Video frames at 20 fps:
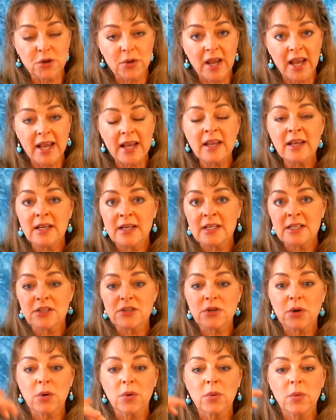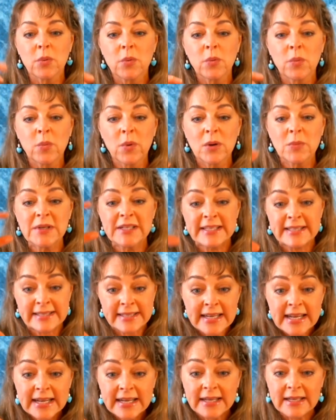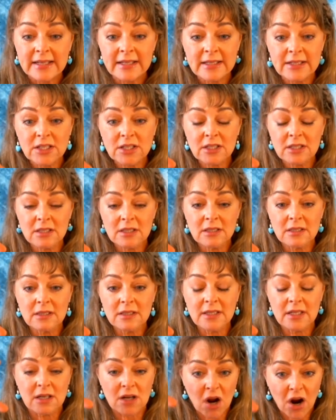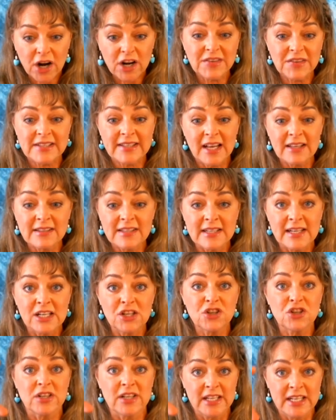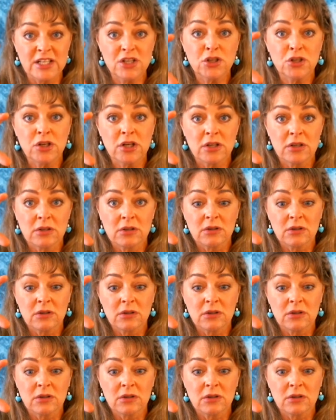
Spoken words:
Okay, so when we see the card of assassination in